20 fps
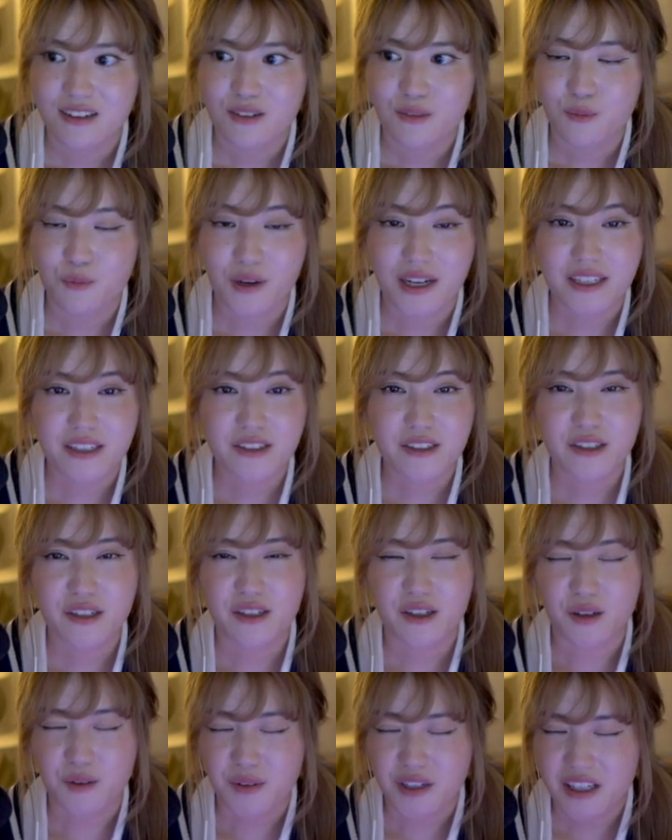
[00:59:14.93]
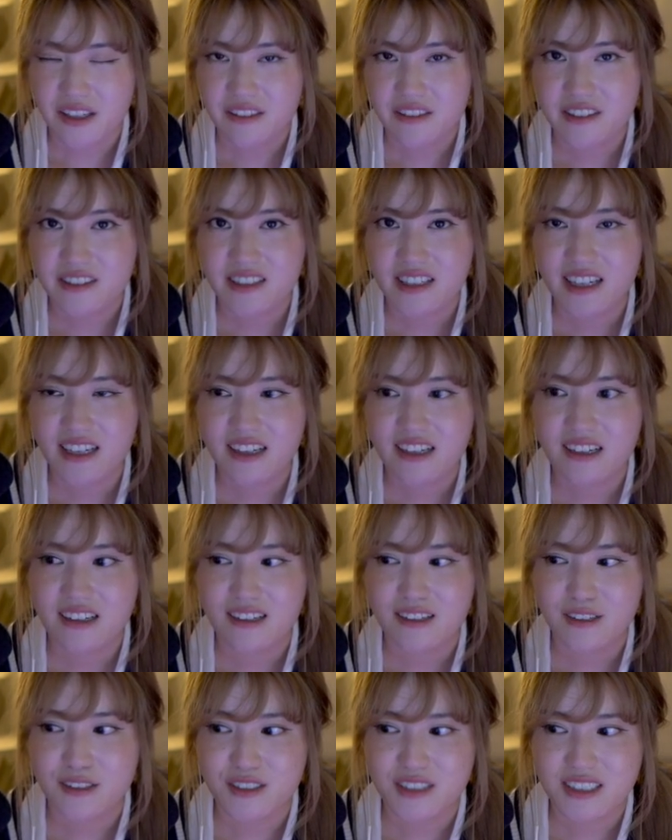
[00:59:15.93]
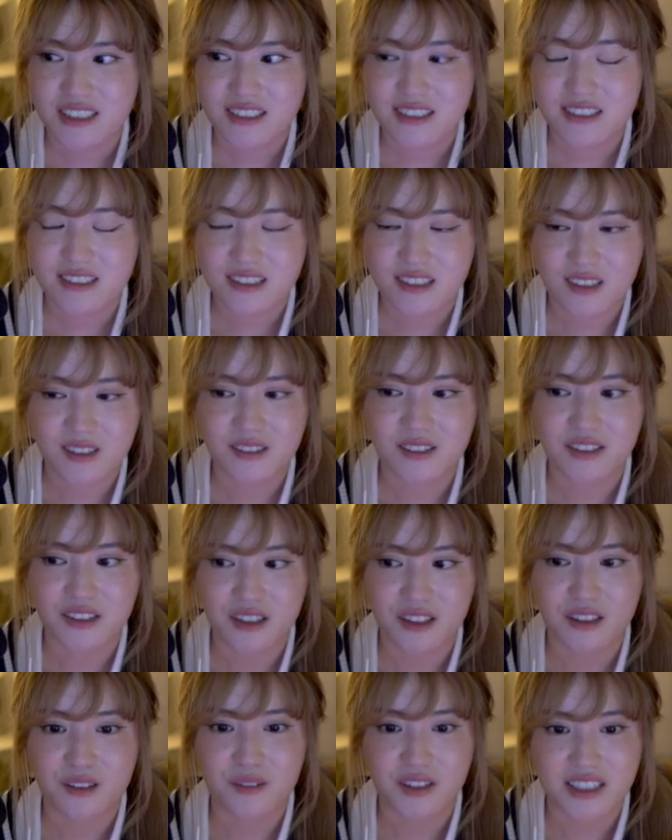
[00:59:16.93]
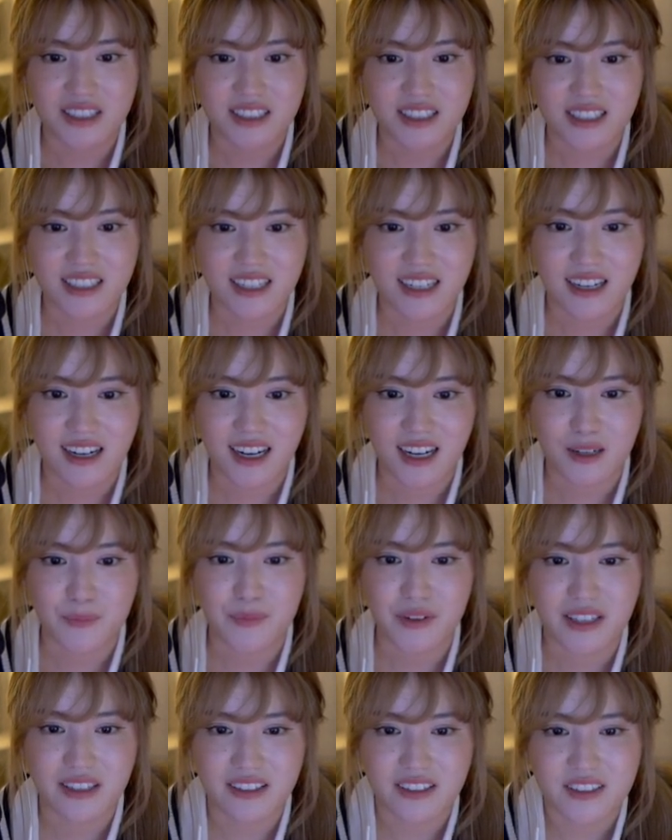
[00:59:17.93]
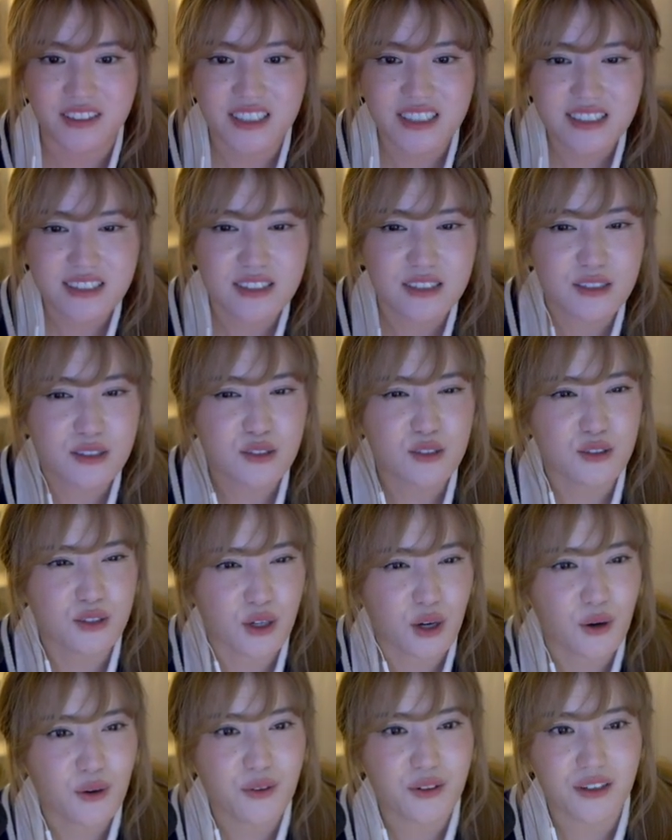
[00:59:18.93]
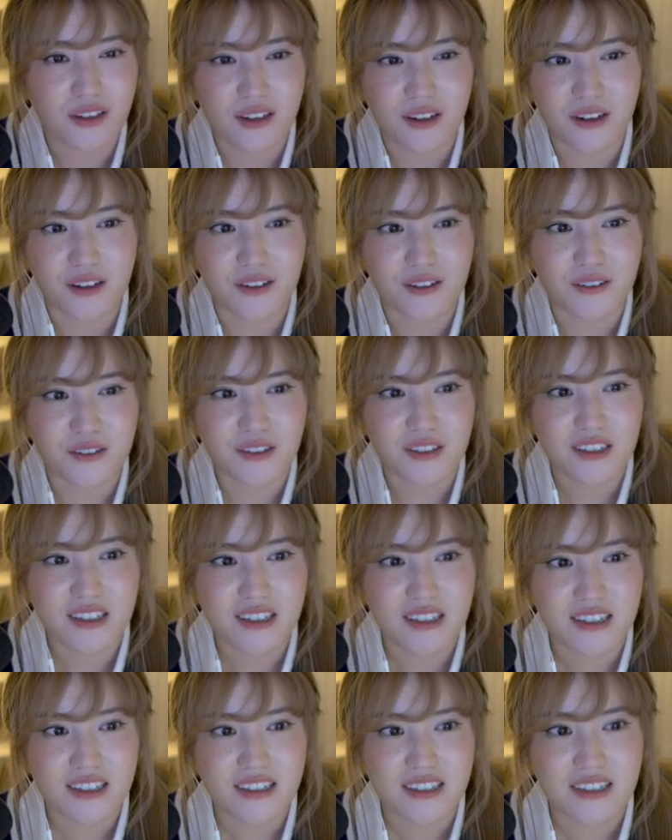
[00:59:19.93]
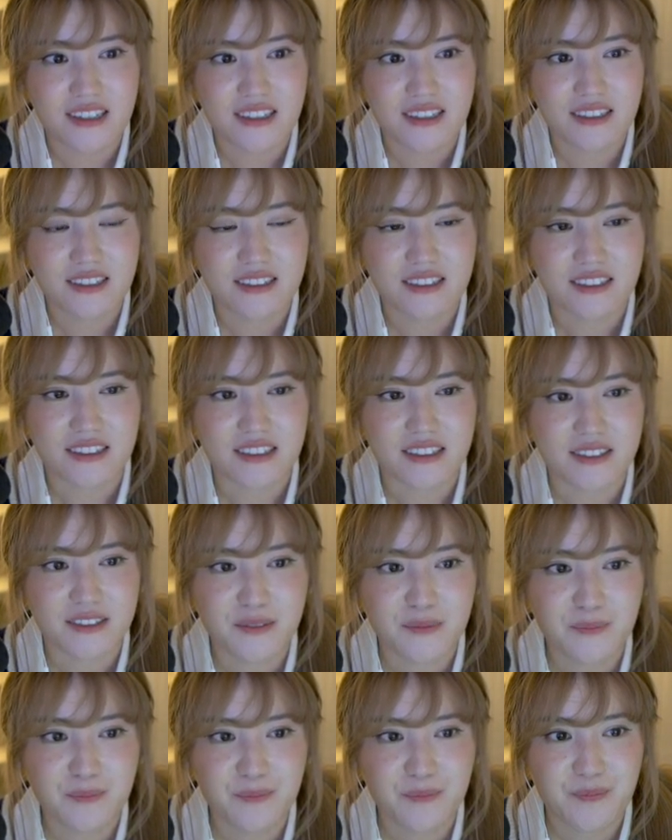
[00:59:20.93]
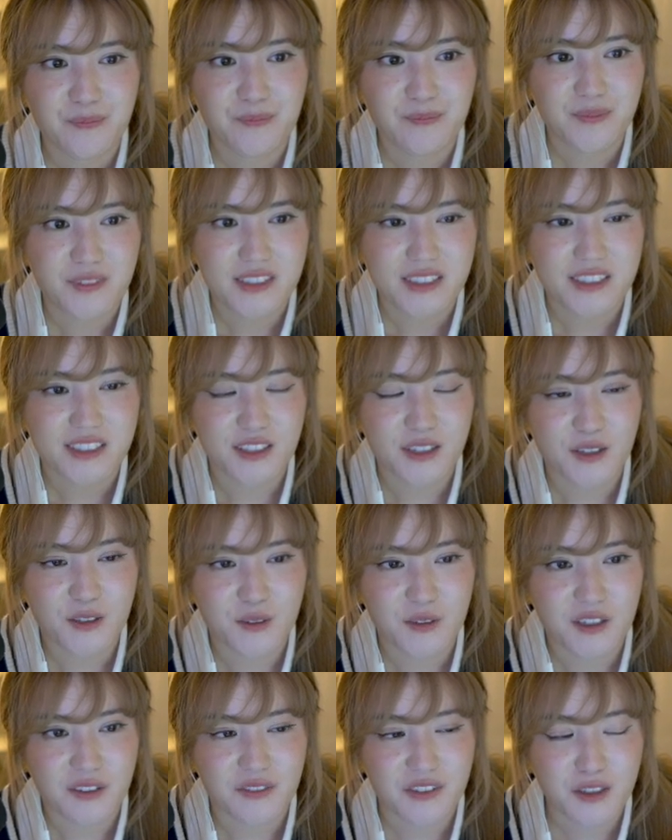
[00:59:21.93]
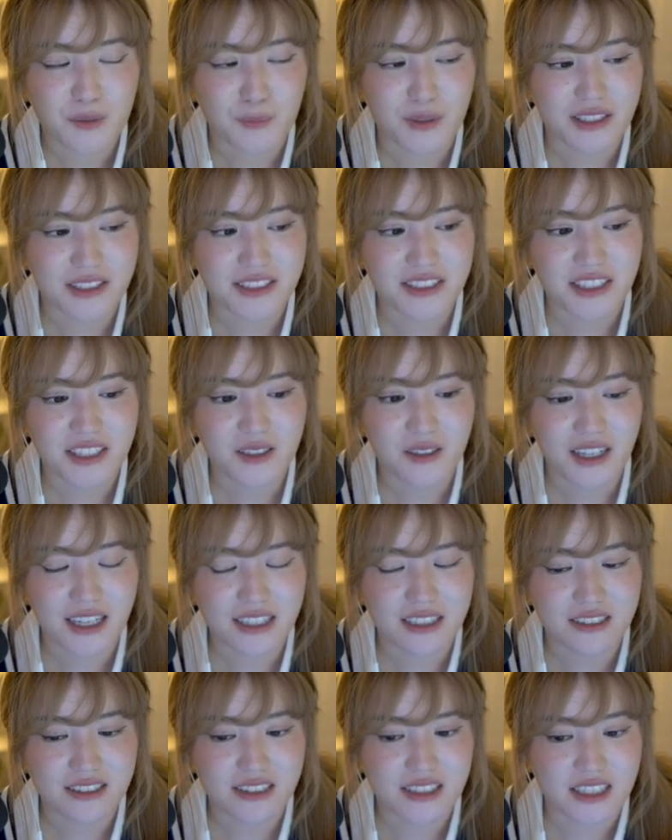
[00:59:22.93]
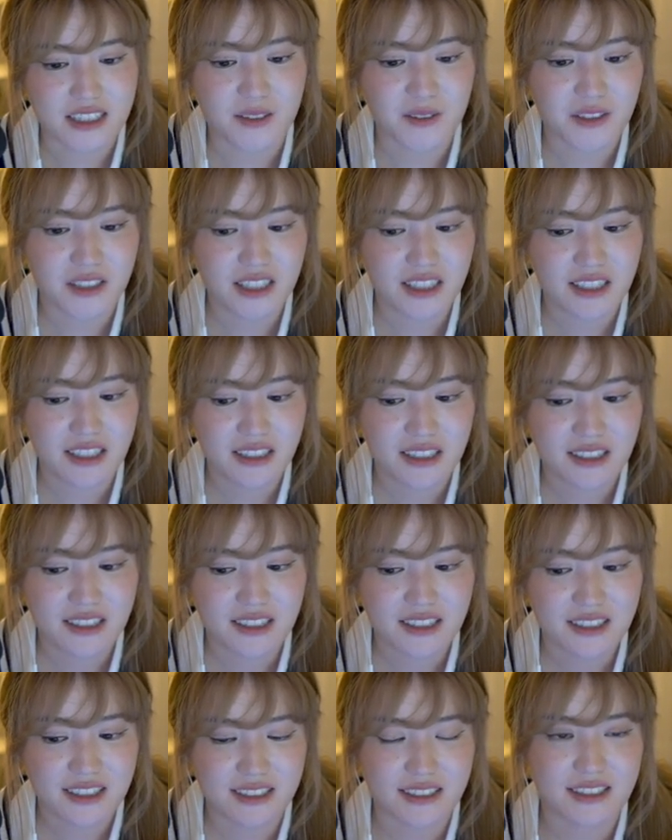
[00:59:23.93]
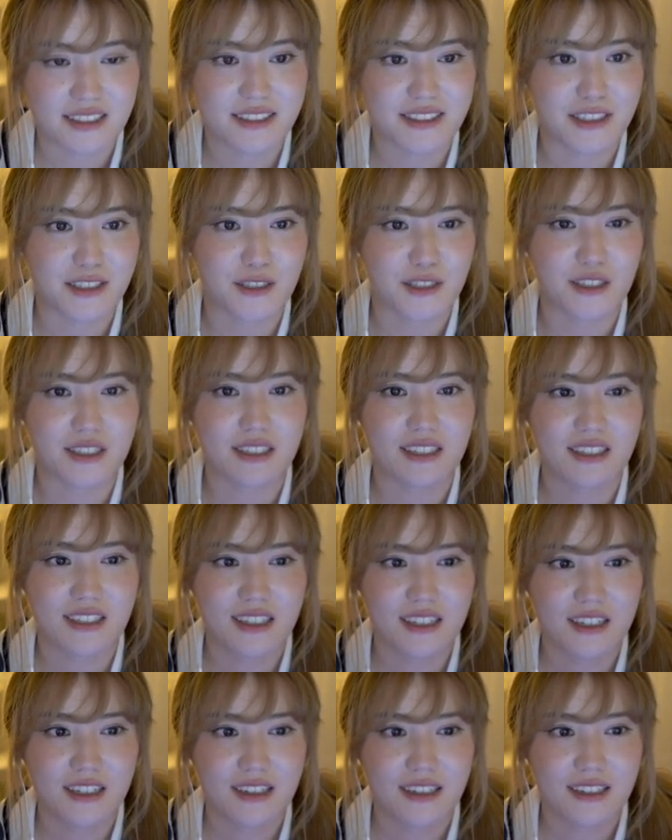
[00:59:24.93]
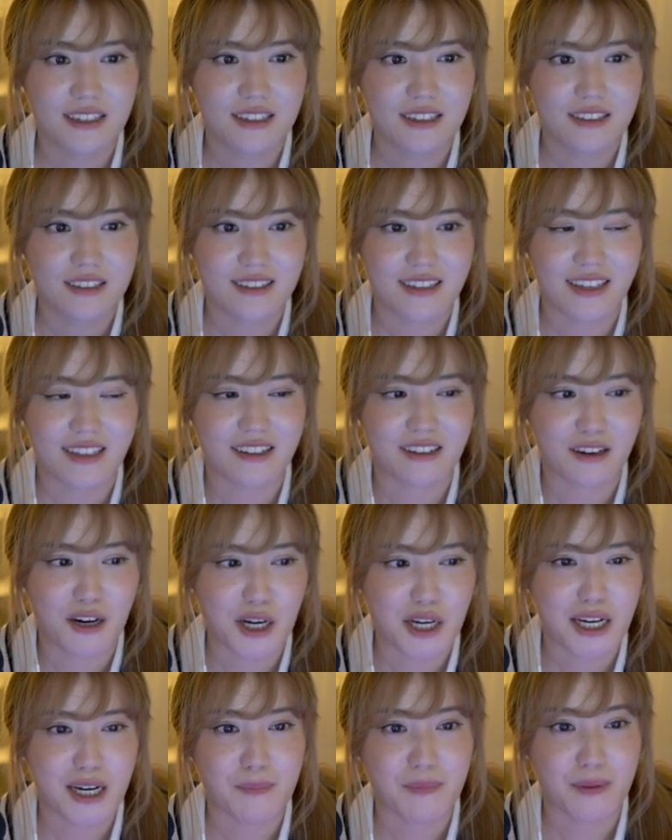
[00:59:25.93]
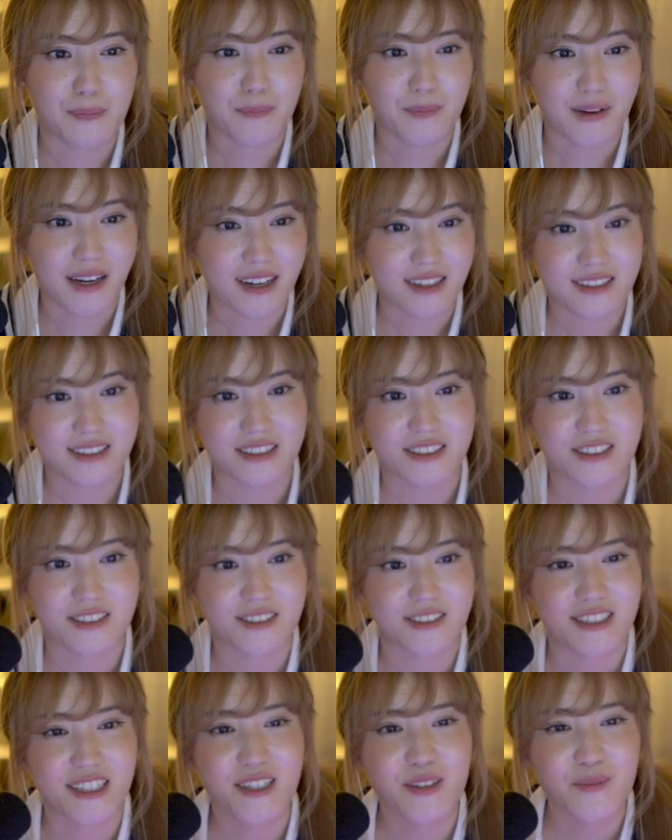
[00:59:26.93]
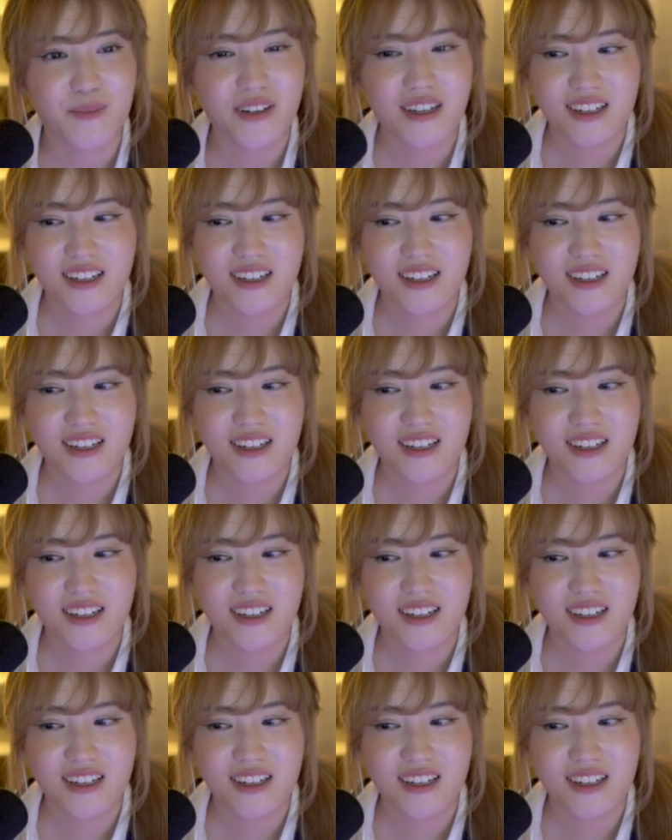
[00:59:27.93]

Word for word: when you're going through that, you just don't know what's going to happen. You just don't know, you know? So a few months ago, I genuinely considered like not coming back to stream